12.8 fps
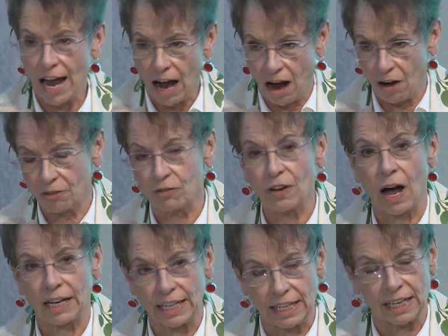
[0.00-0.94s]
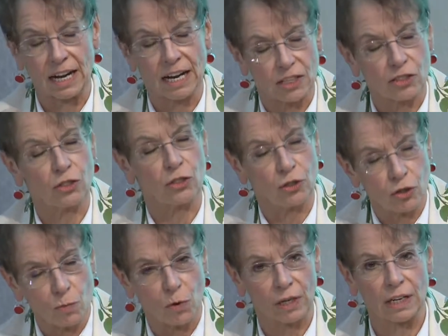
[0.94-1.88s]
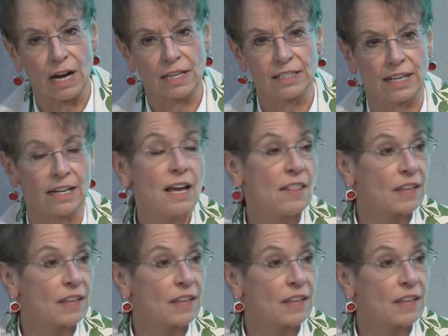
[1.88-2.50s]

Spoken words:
off of getting us to do more content.